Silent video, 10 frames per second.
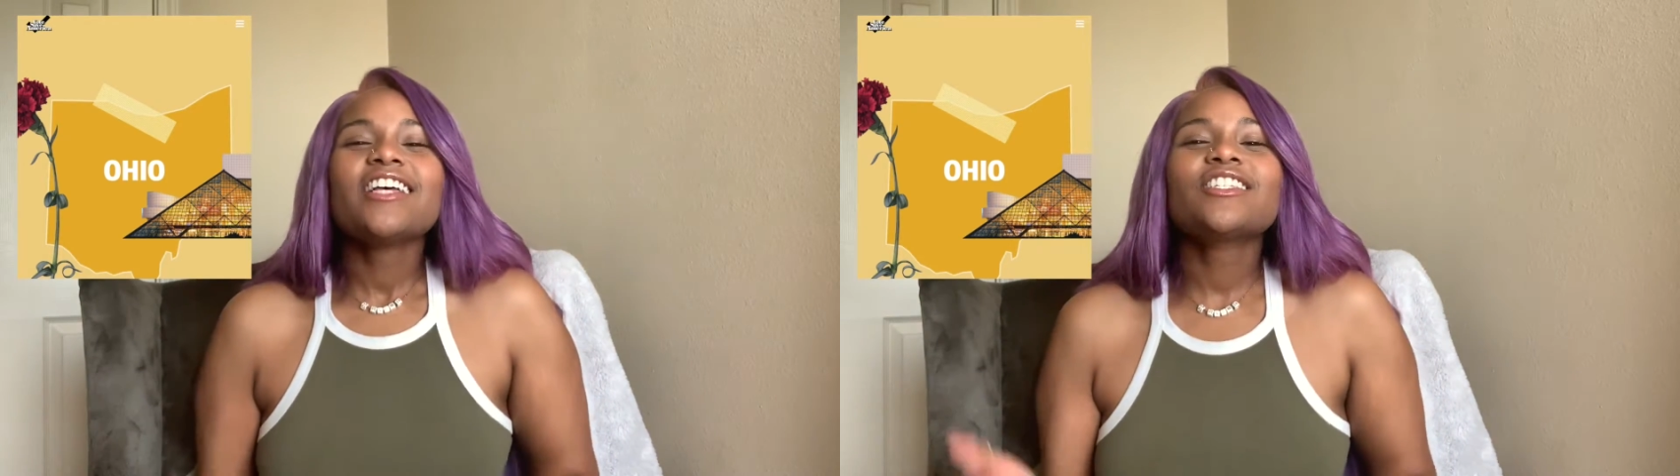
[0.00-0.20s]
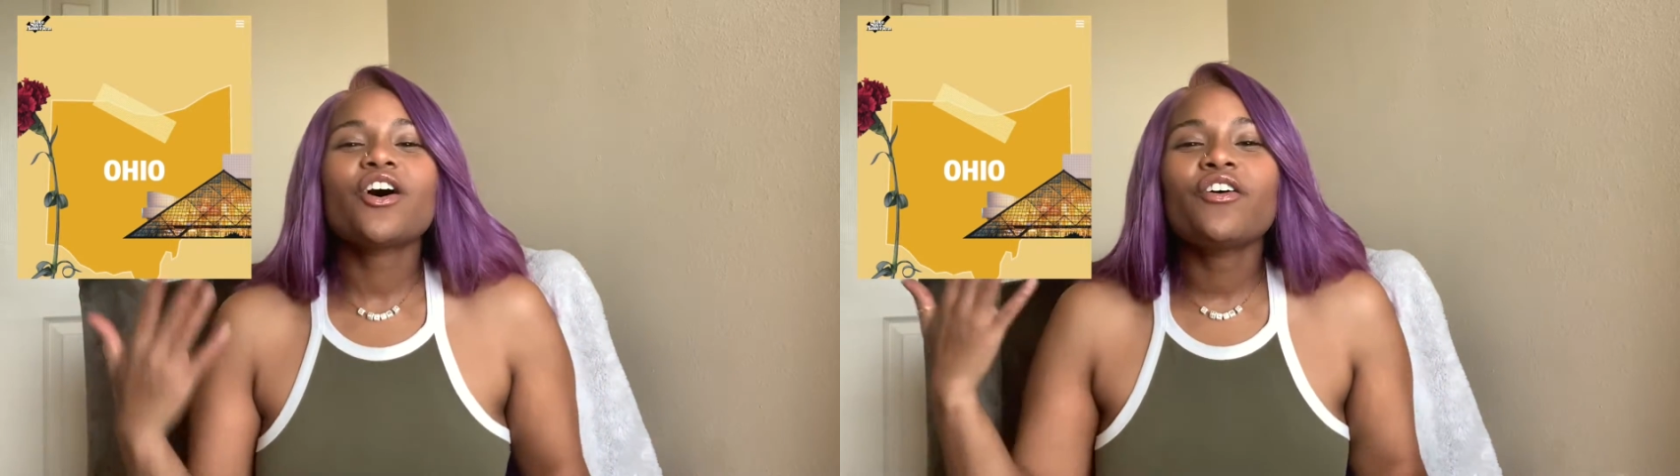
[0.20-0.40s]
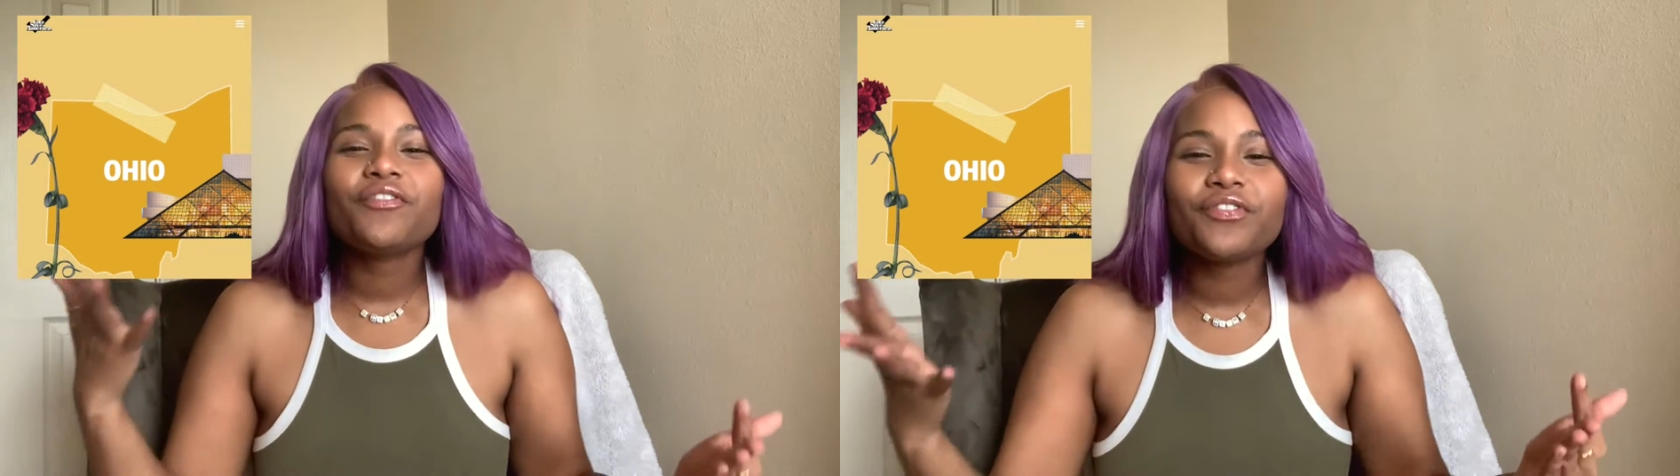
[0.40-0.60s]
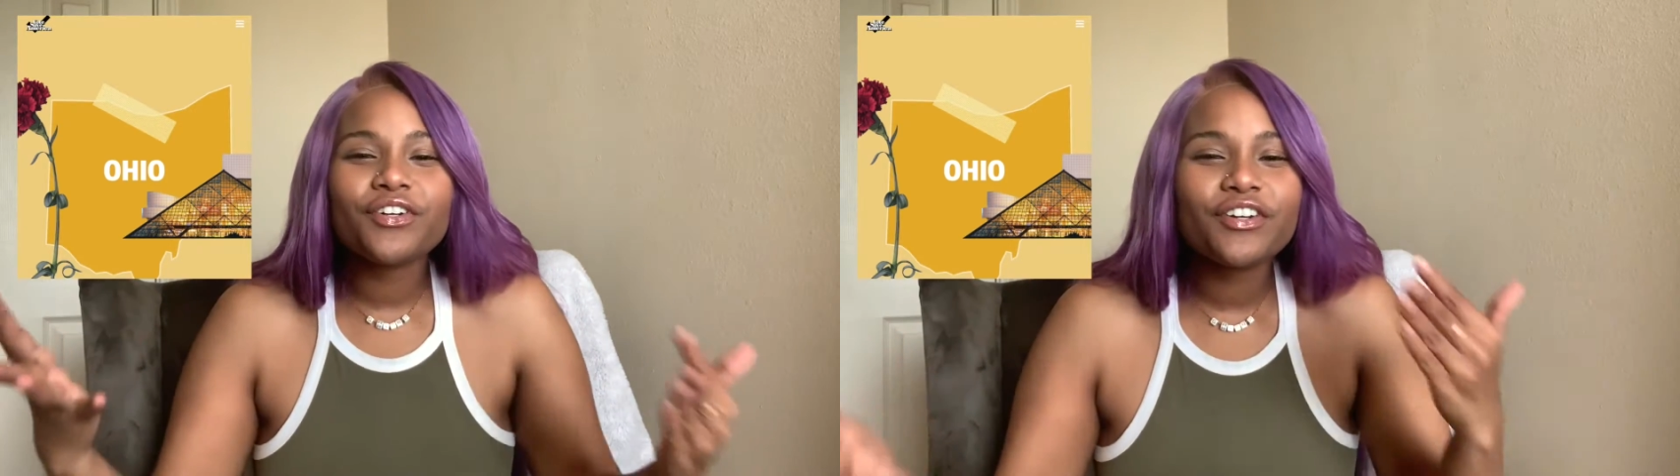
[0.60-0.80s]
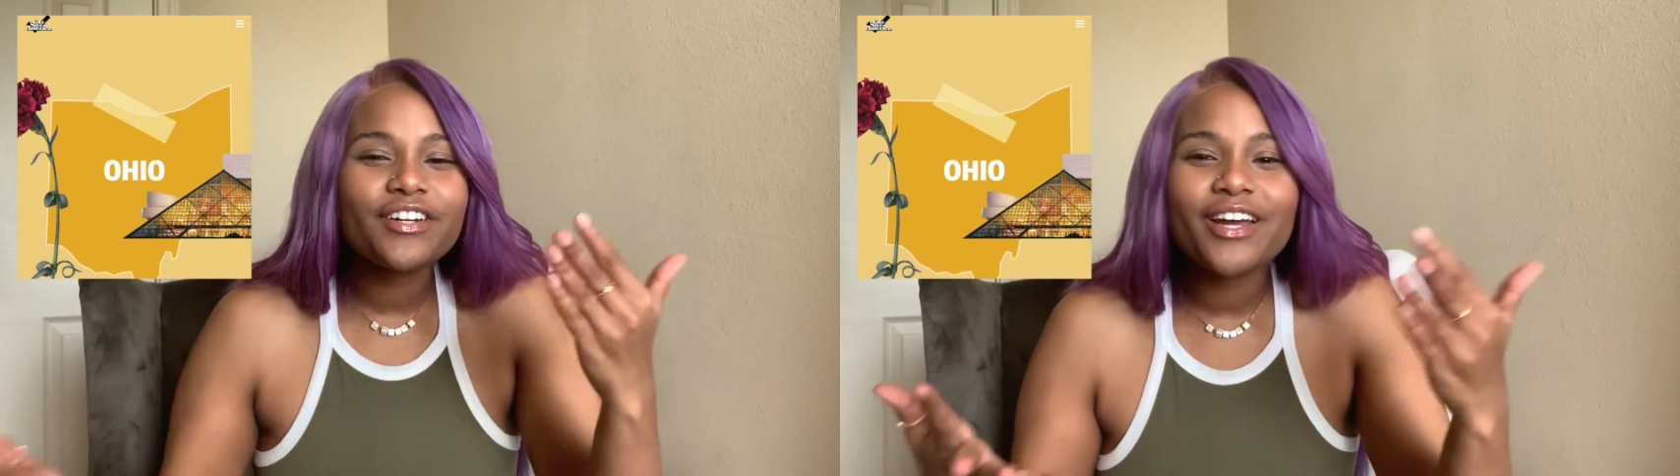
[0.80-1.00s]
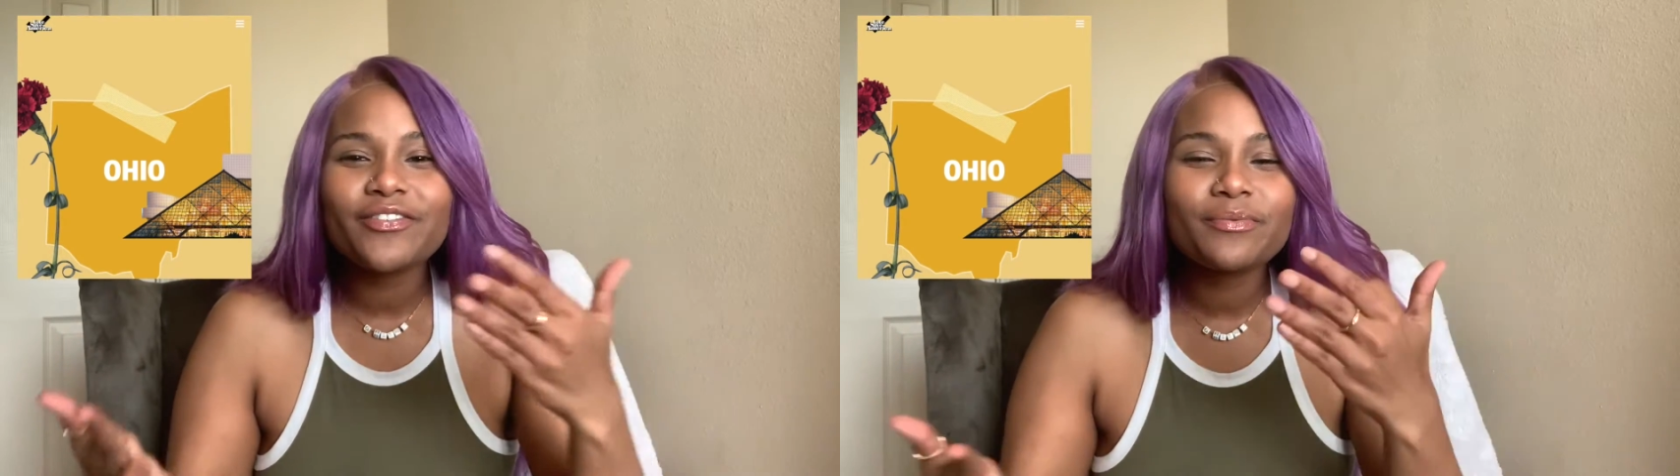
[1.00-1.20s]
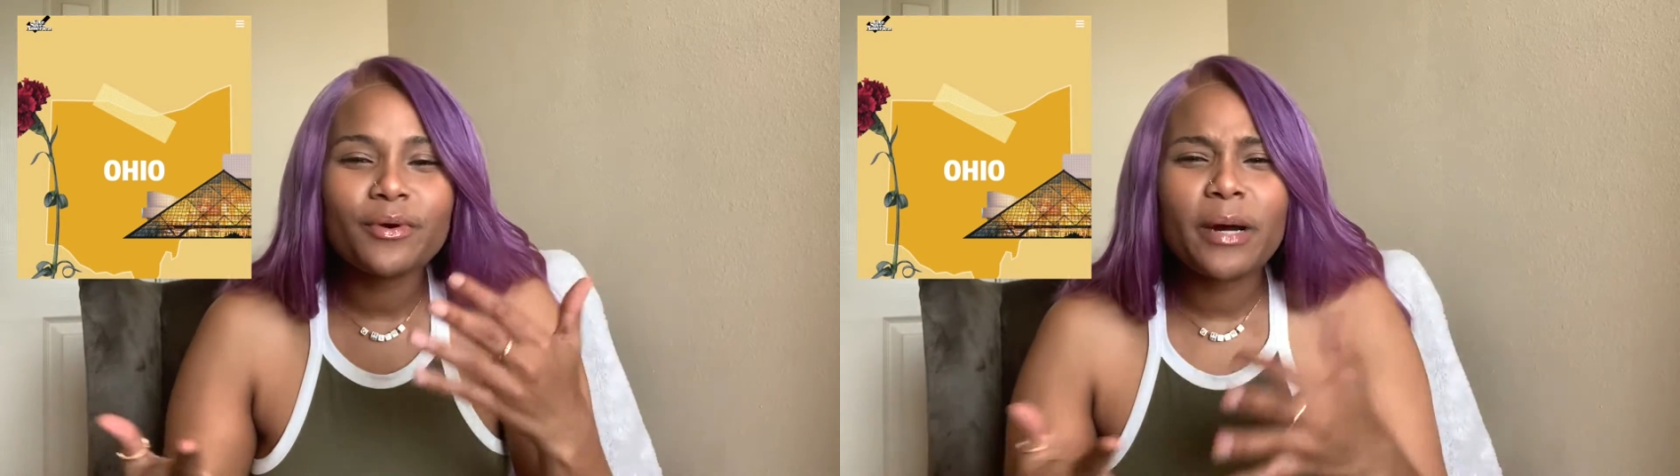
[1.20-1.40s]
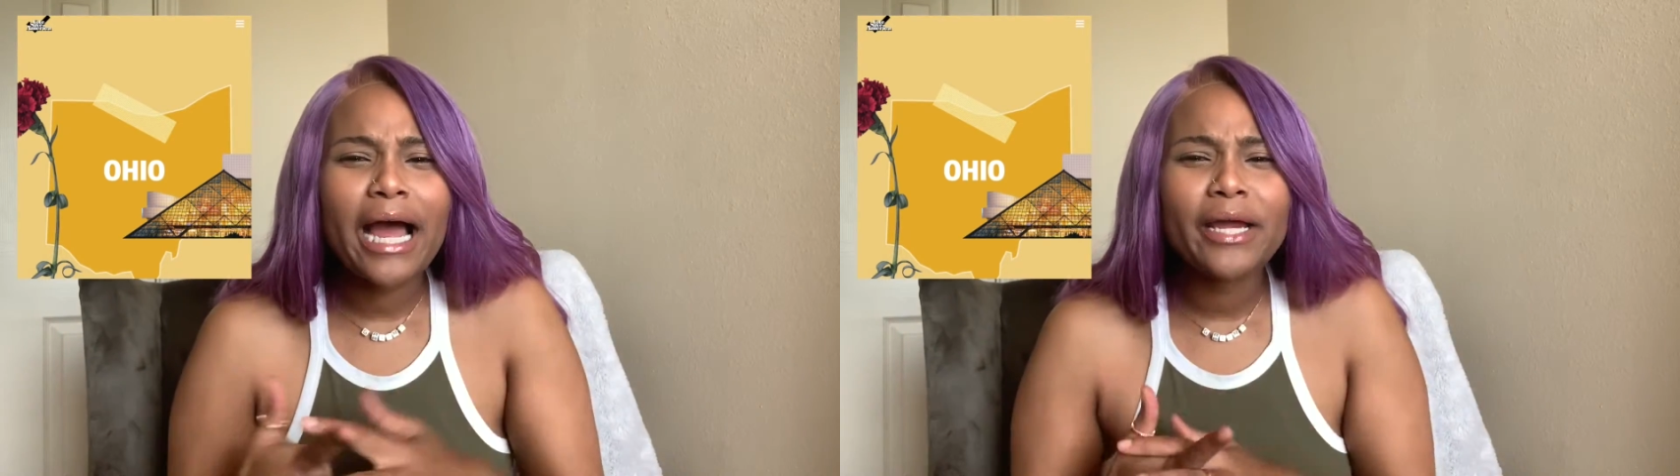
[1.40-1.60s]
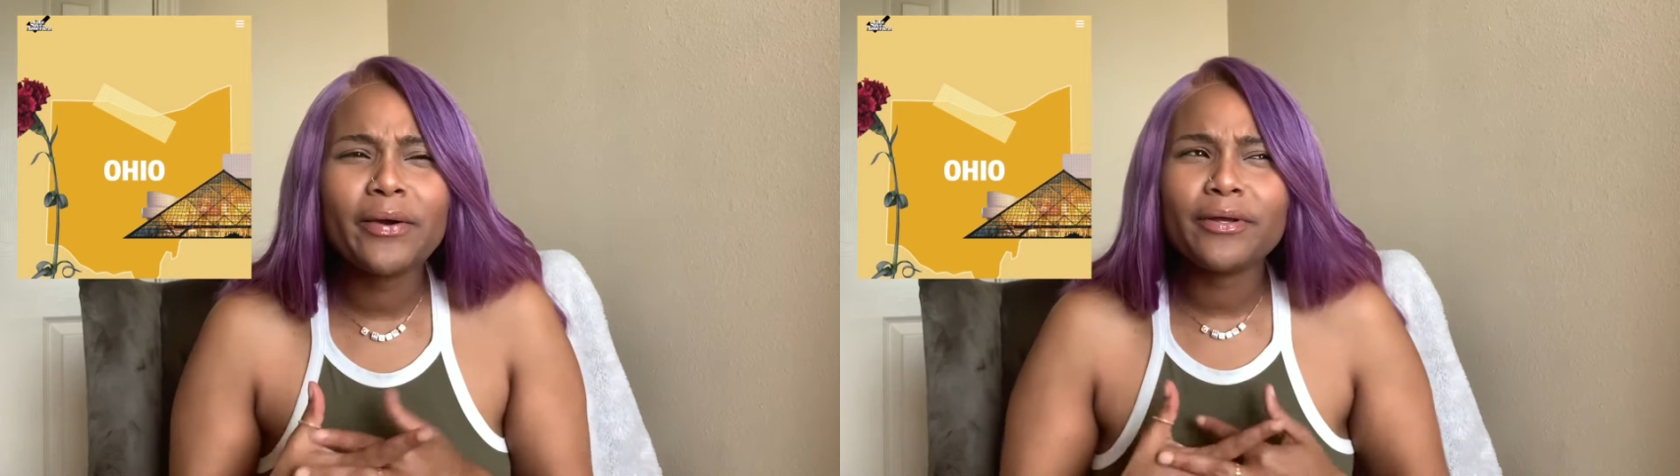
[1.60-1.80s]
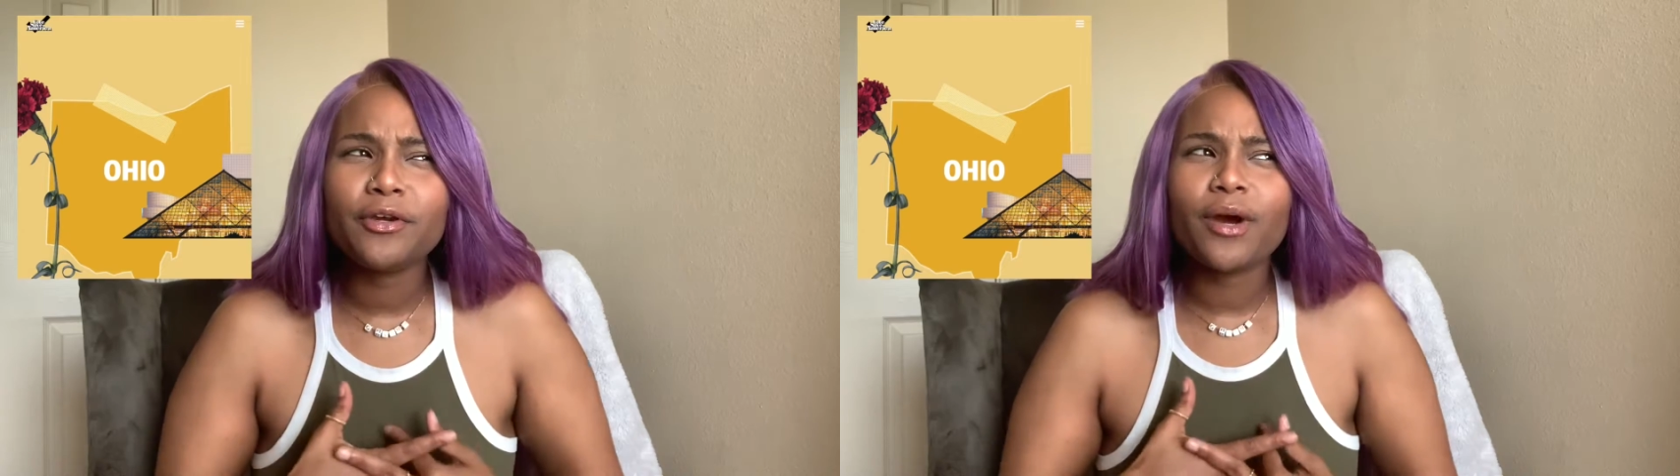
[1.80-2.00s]
so if you're not from
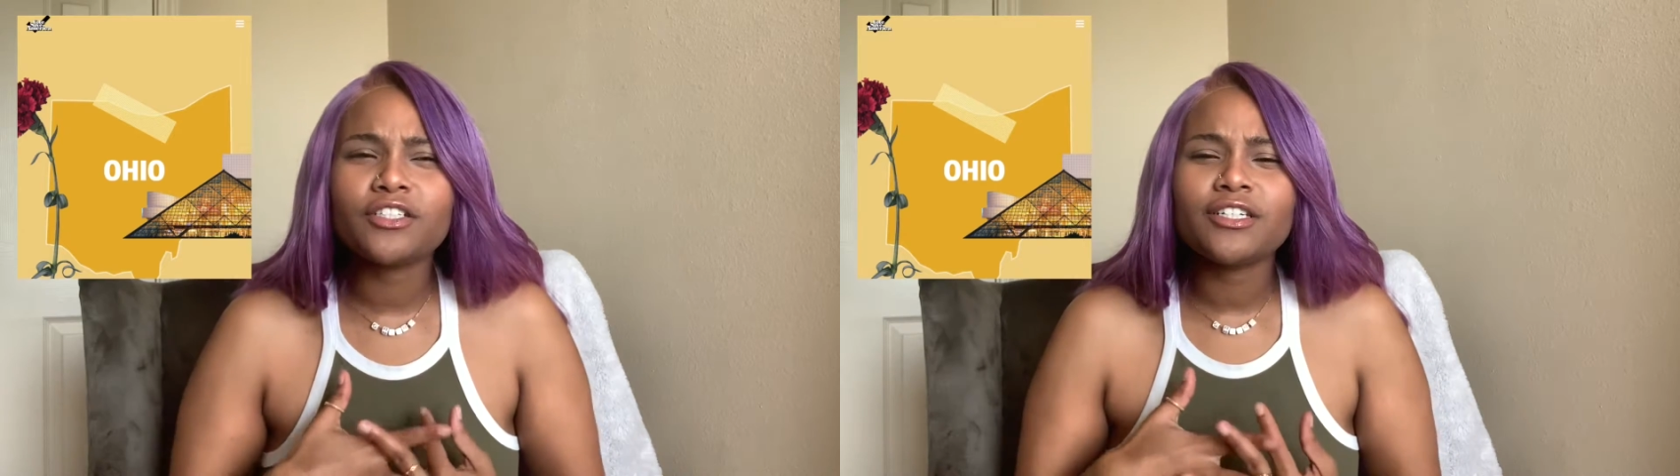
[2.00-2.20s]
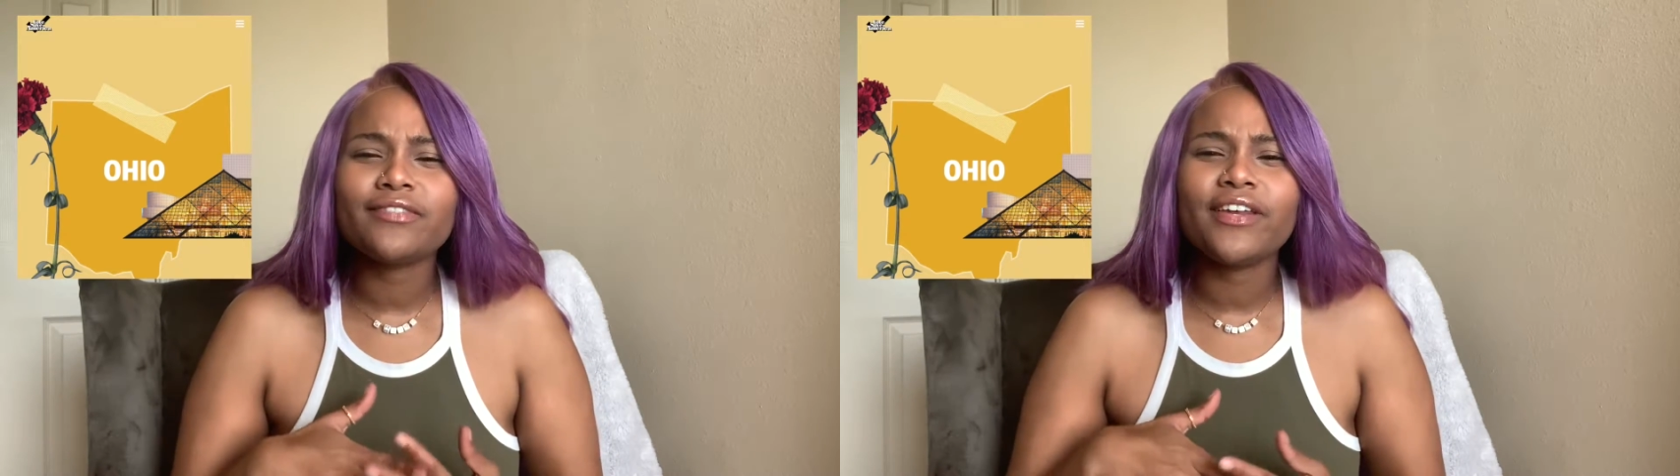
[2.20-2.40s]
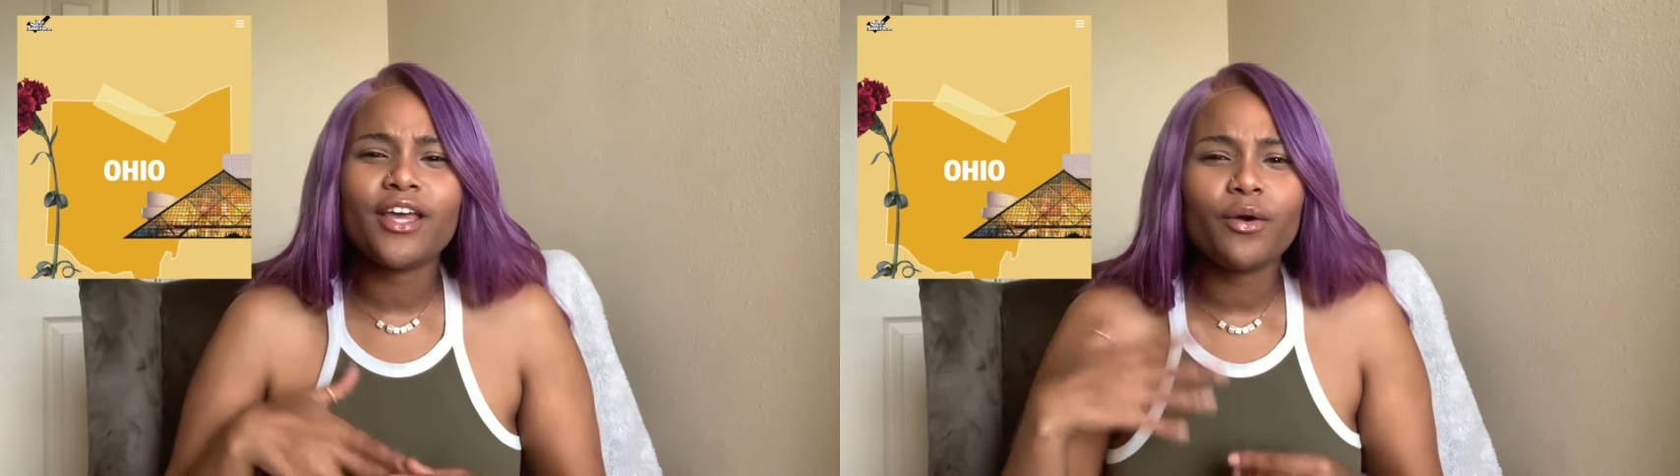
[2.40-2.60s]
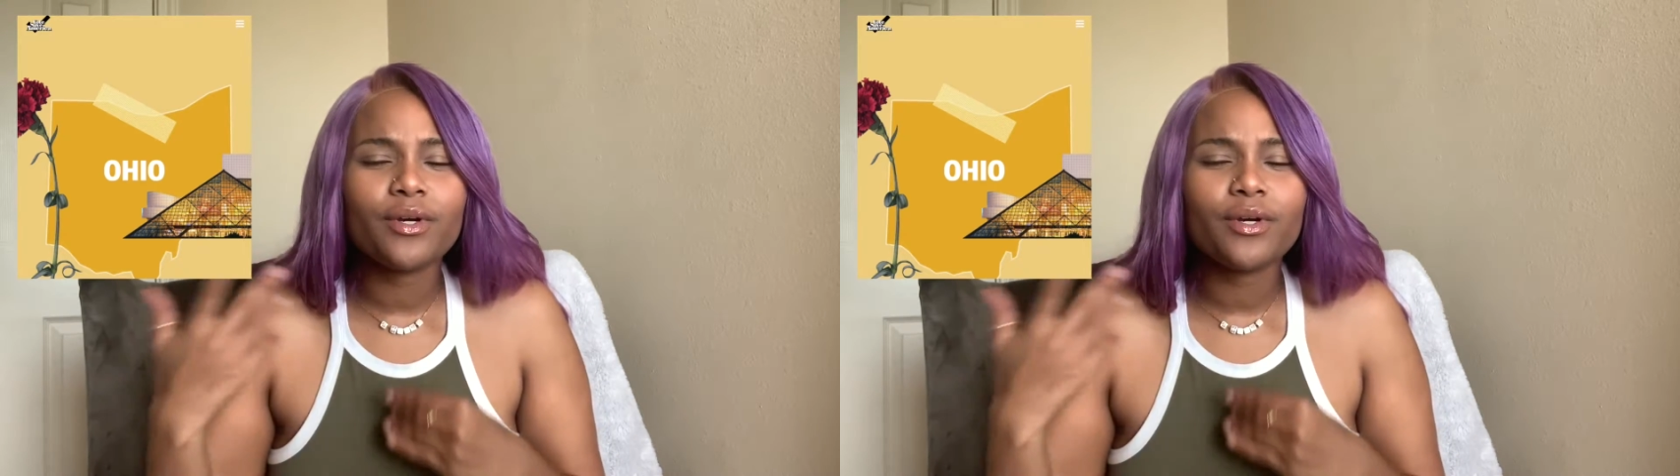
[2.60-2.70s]
Ohio and you're watching this video,